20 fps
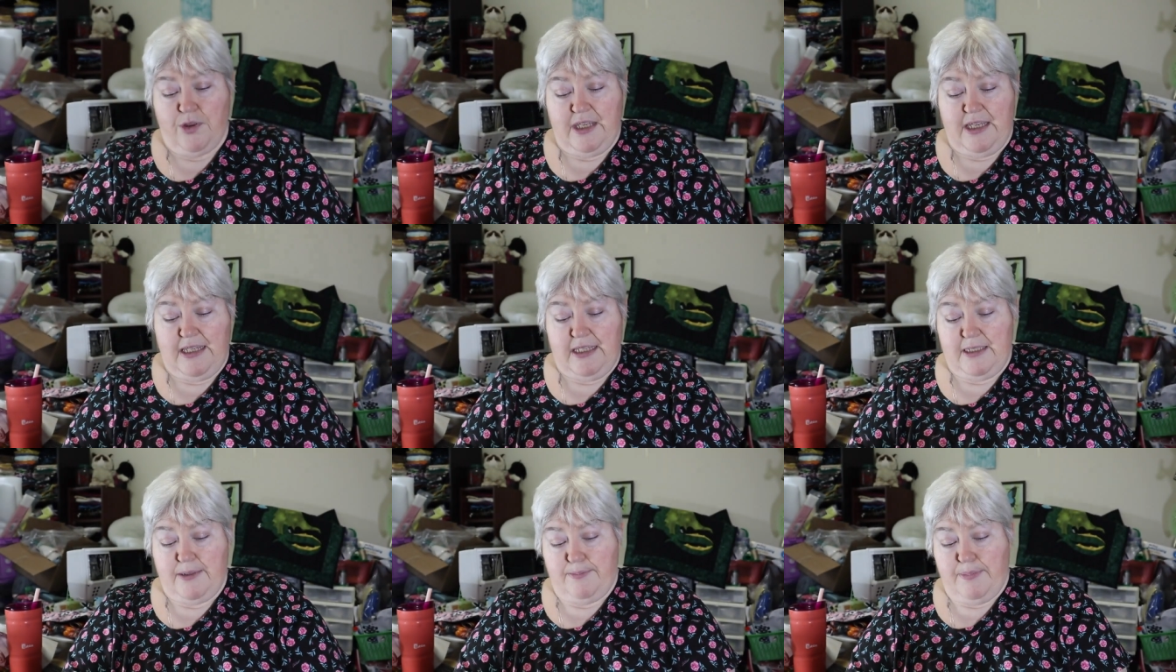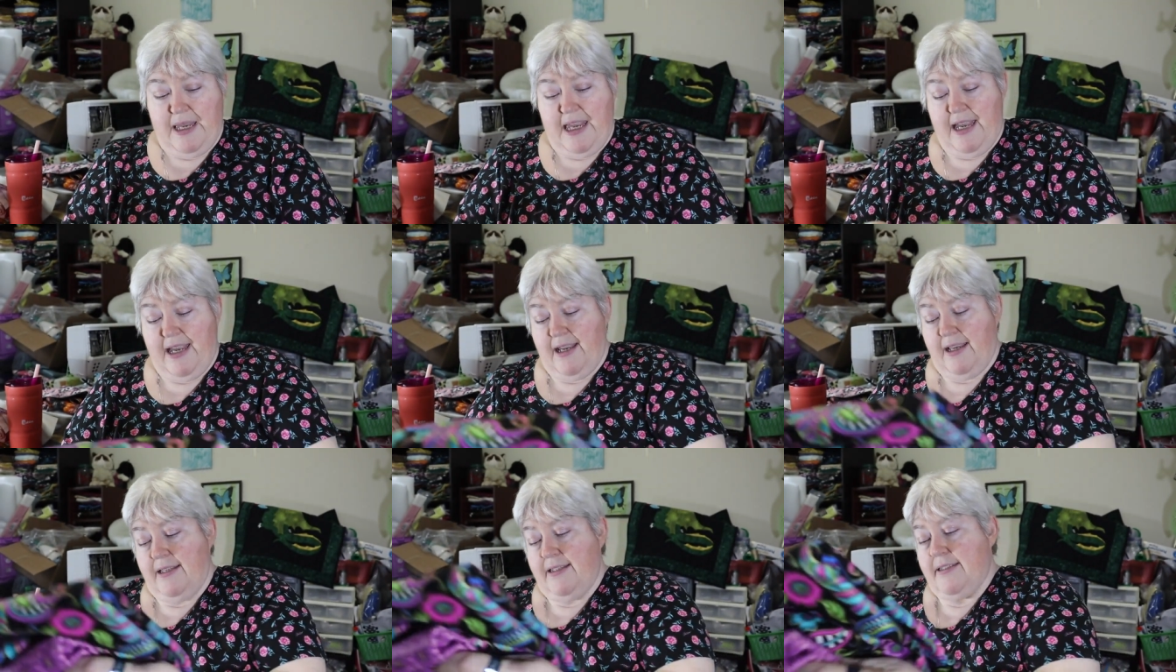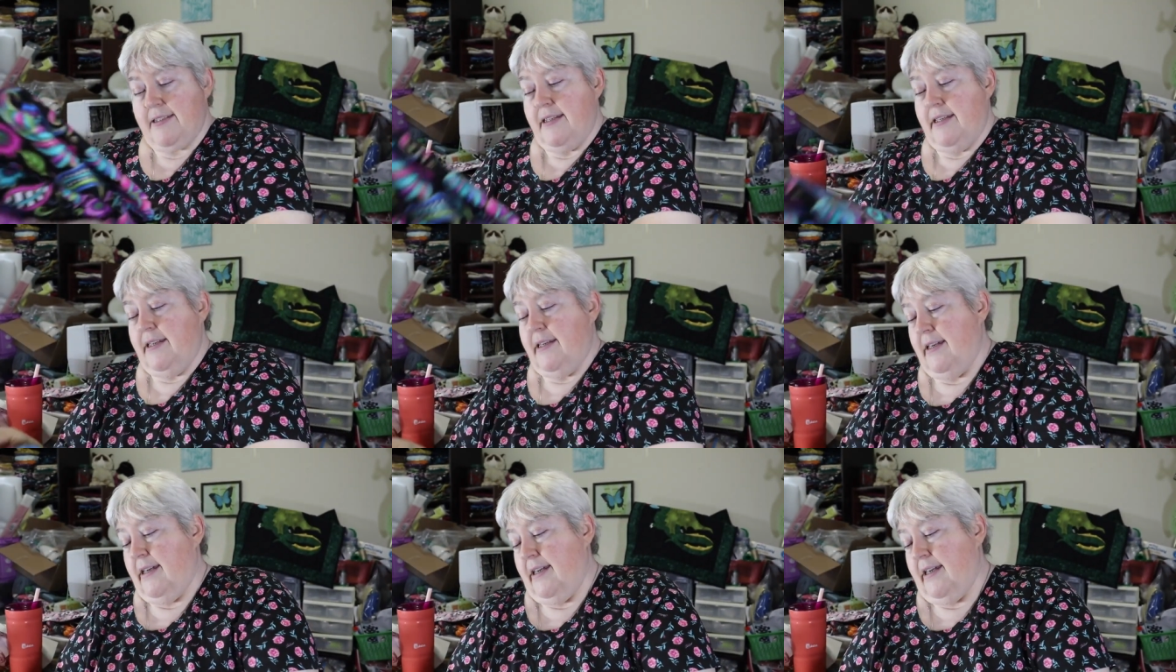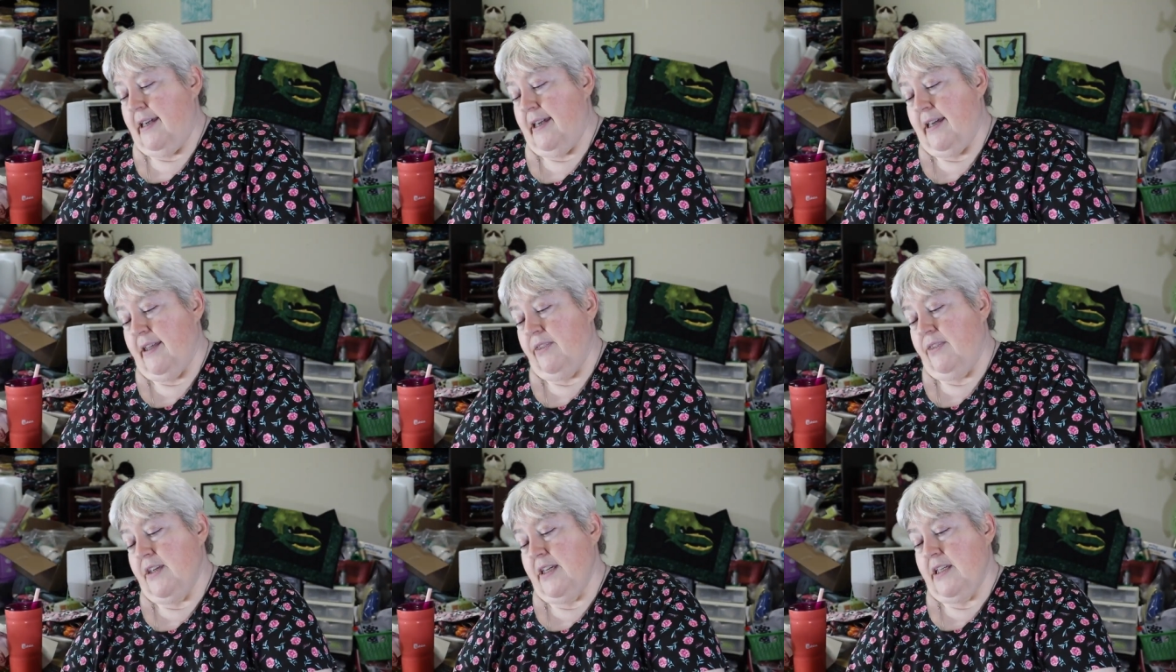these bags.
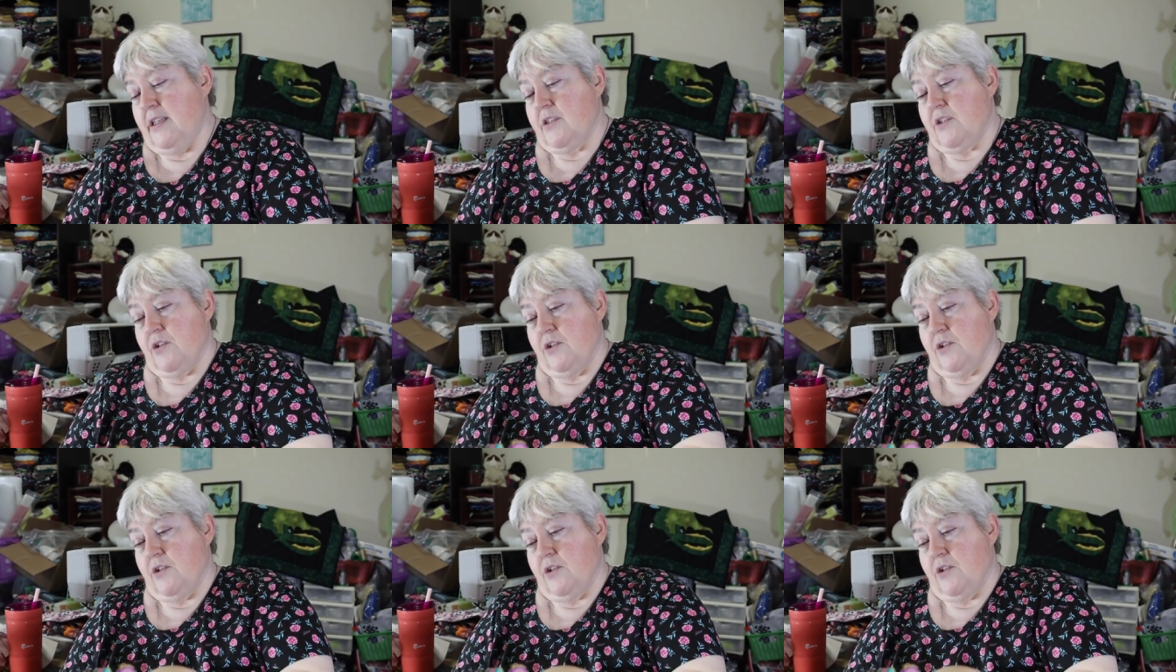And these